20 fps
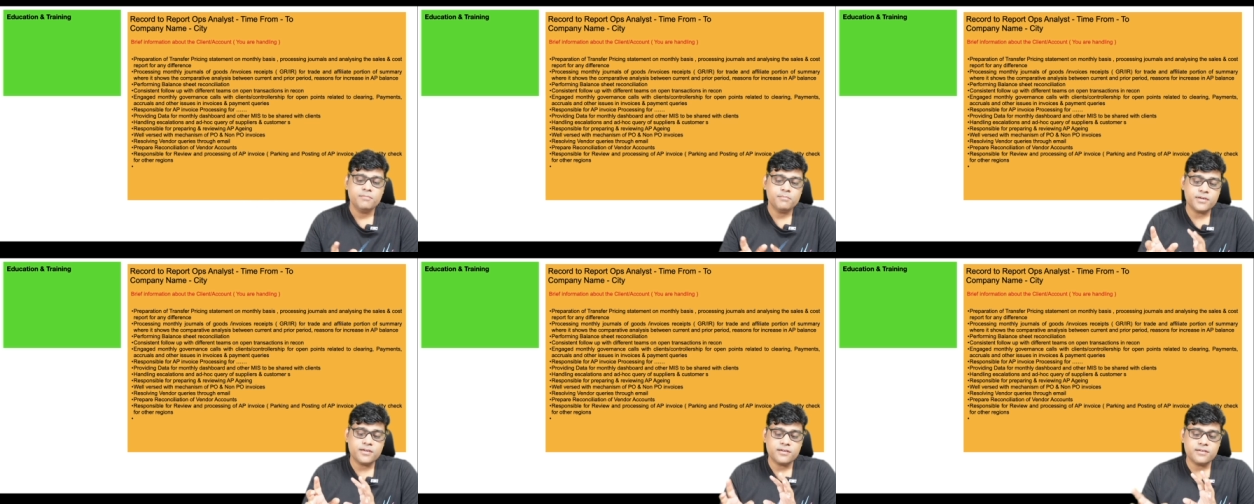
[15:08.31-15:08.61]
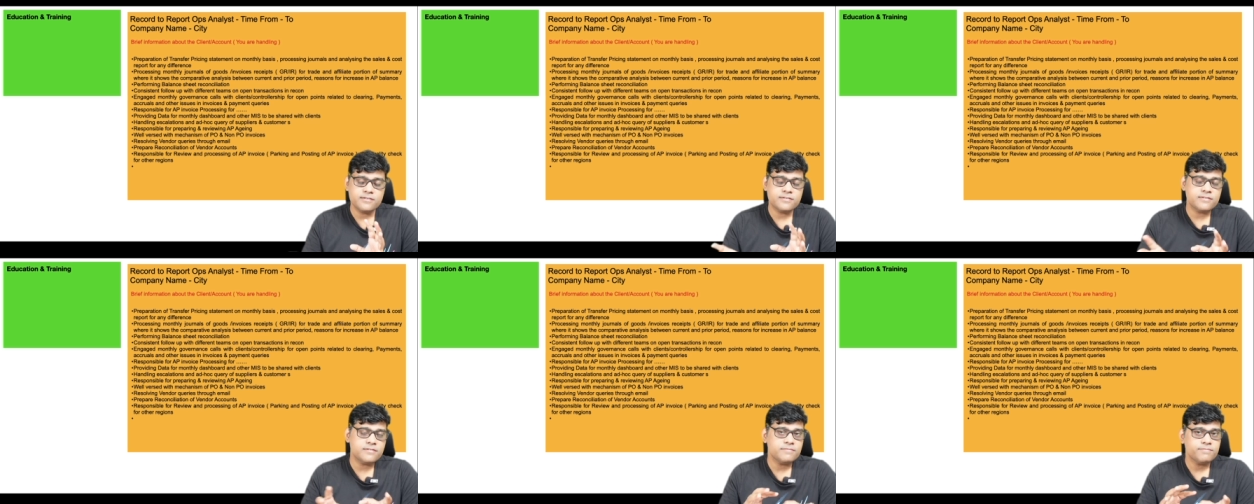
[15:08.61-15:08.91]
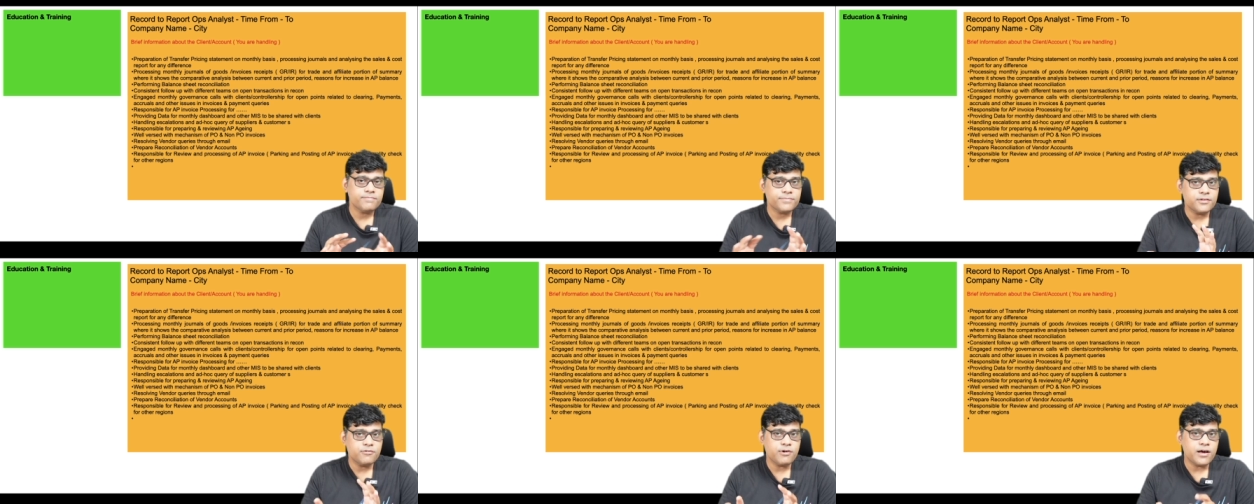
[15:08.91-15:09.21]
because
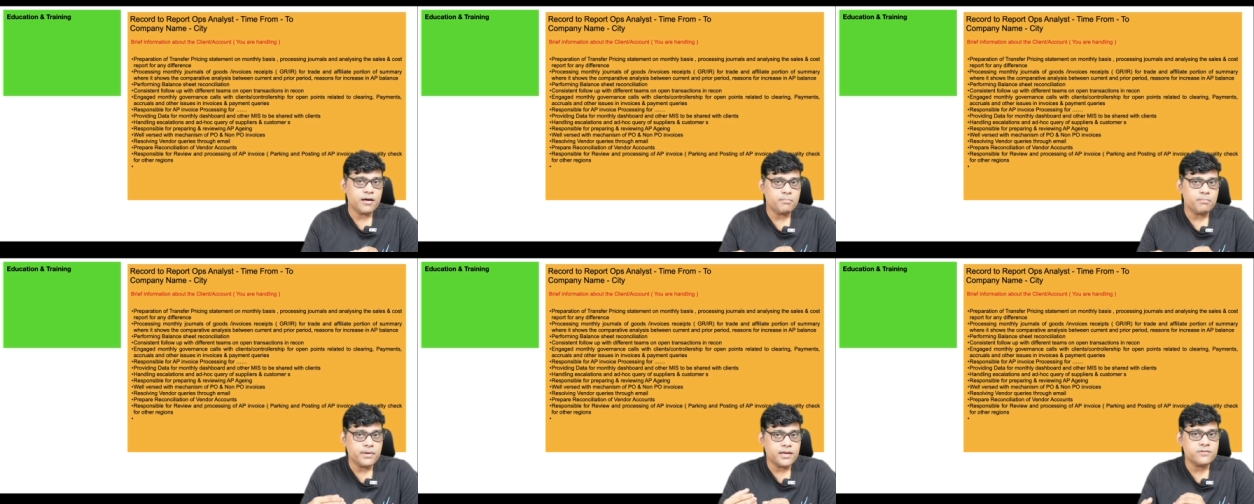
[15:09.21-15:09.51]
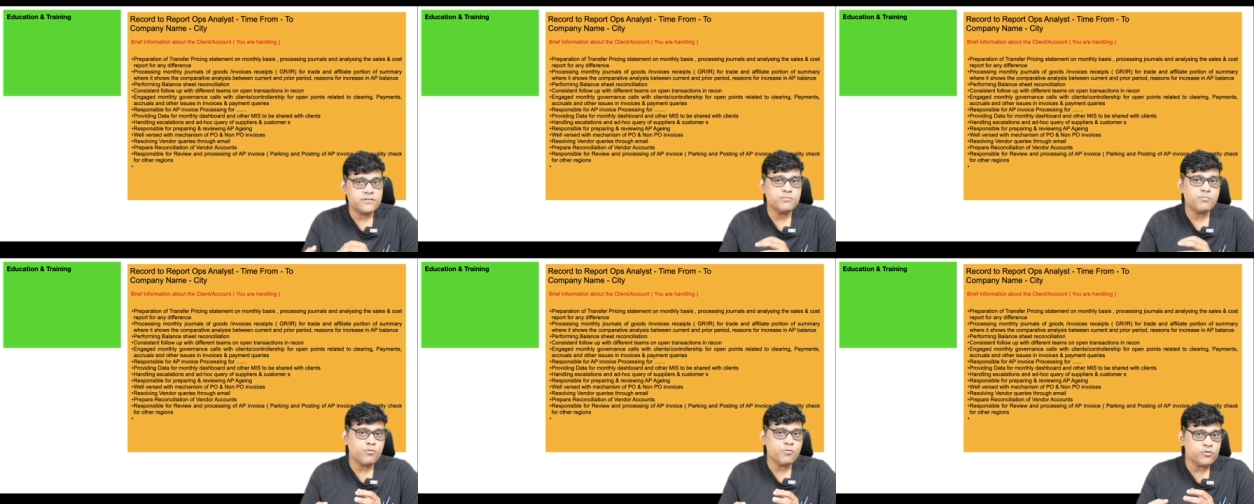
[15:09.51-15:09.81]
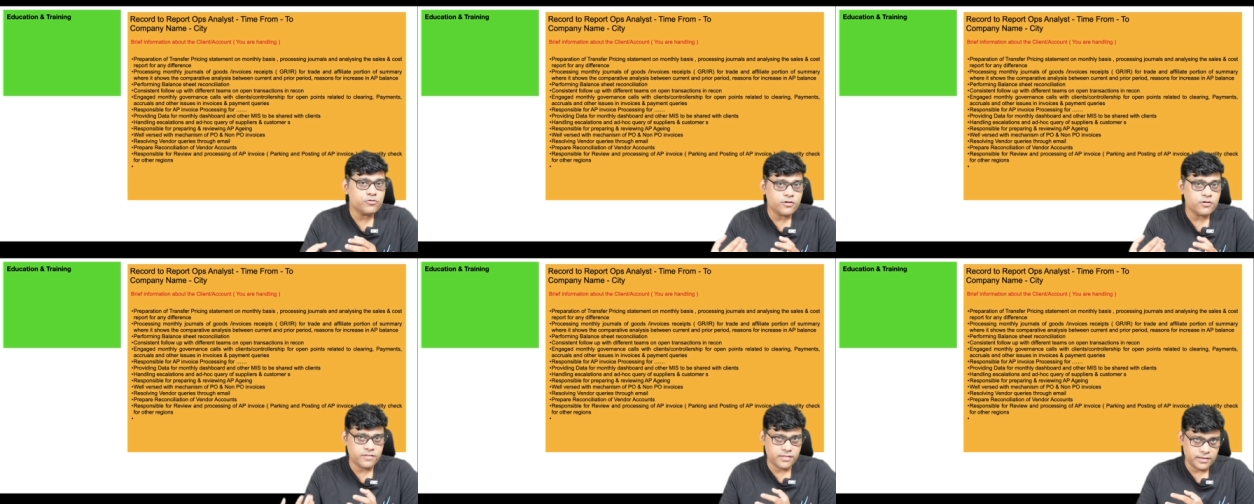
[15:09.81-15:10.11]
you have mixed
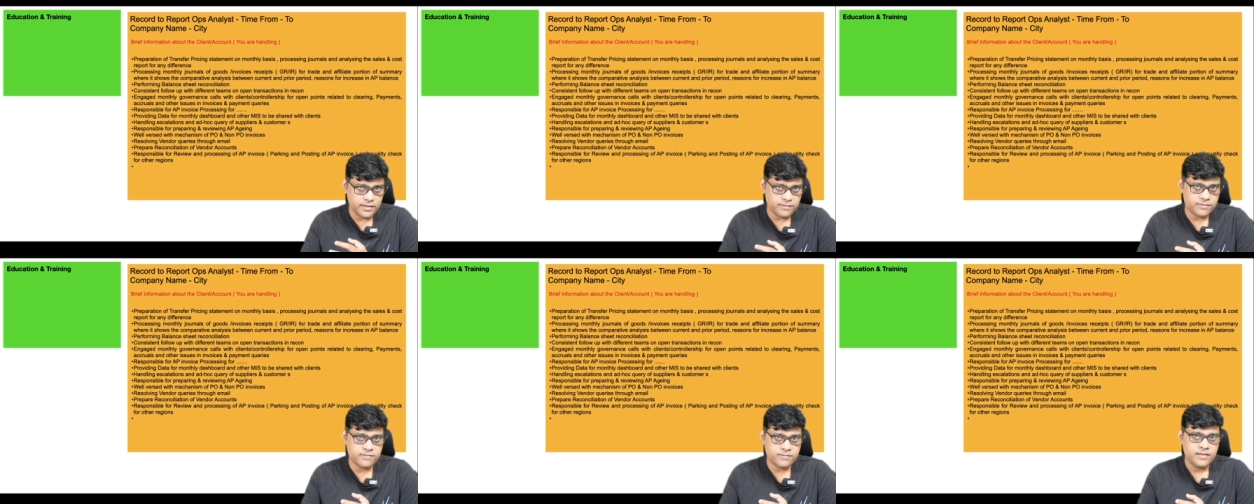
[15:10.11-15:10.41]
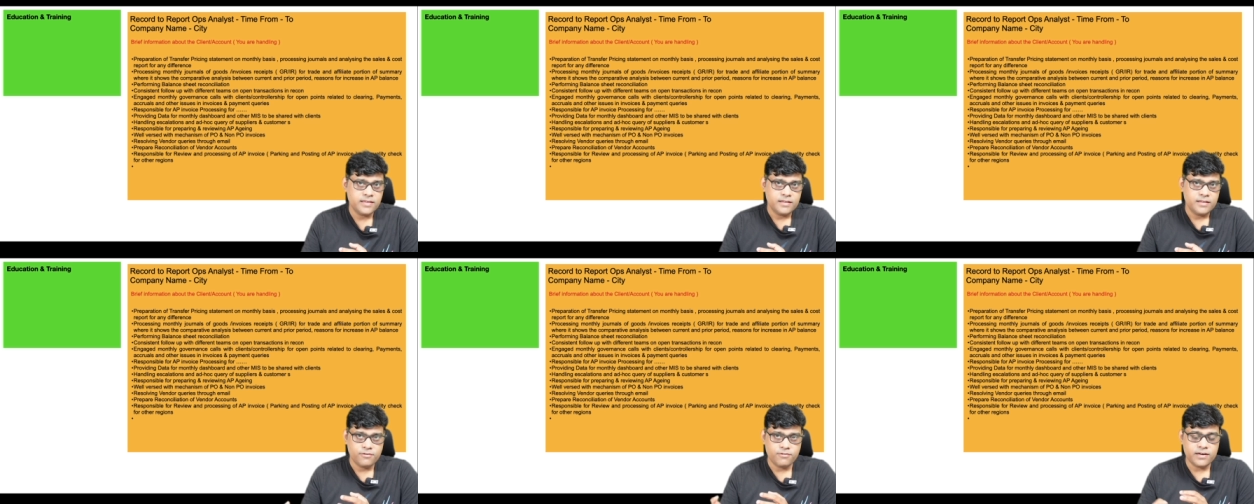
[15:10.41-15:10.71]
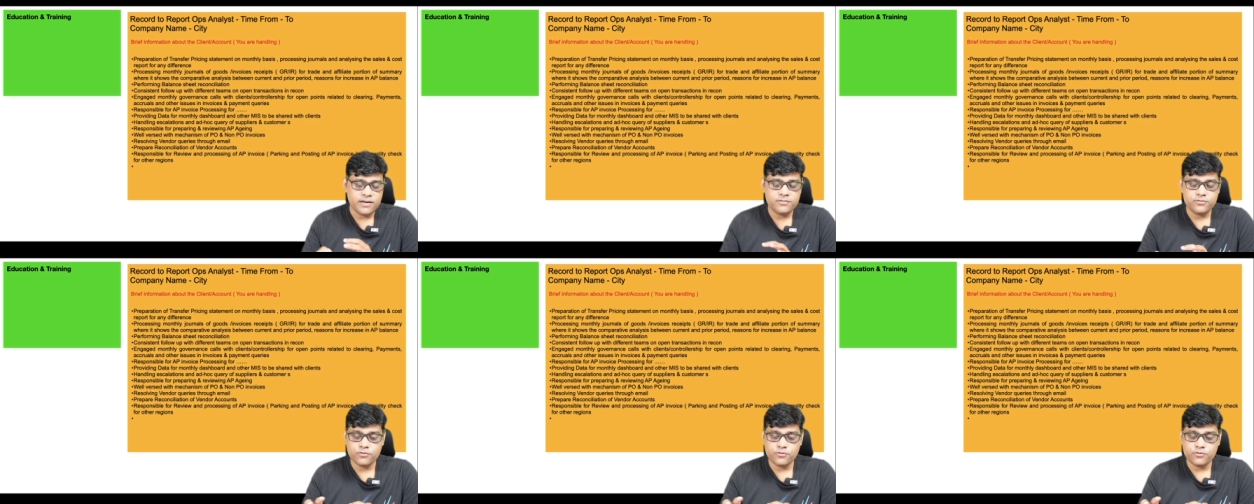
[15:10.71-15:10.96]
both the things, right?